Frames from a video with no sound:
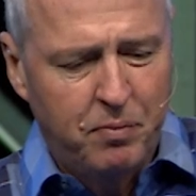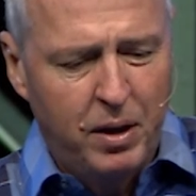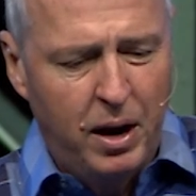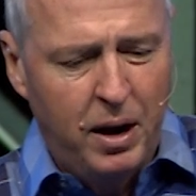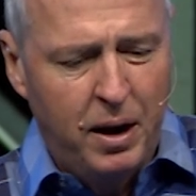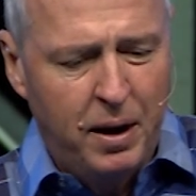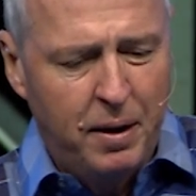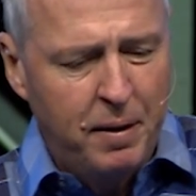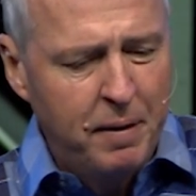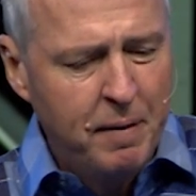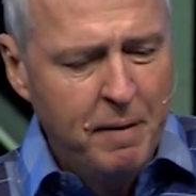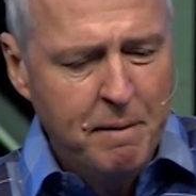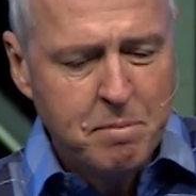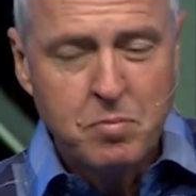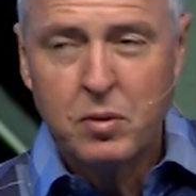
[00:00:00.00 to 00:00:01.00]
uh,
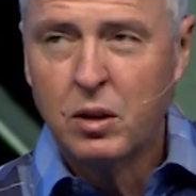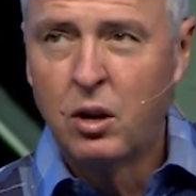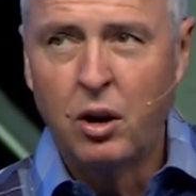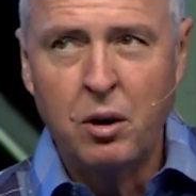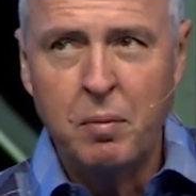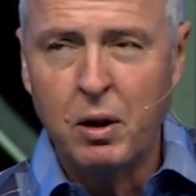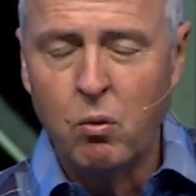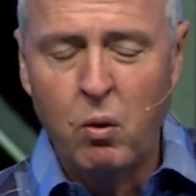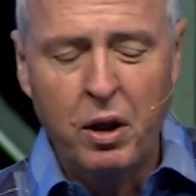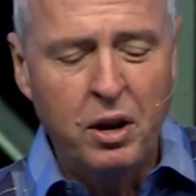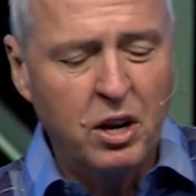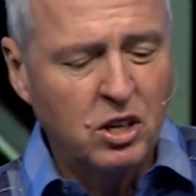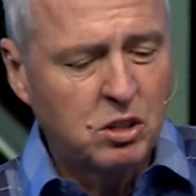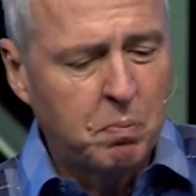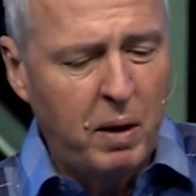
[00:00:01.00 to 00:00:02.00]
going to be
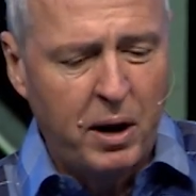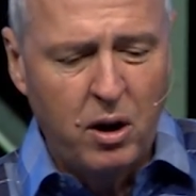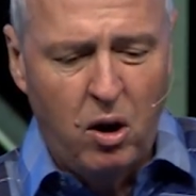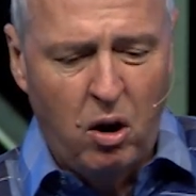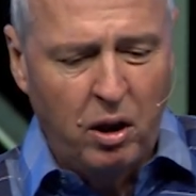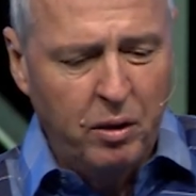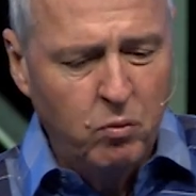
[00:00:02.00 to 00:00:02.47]
witnessed by all.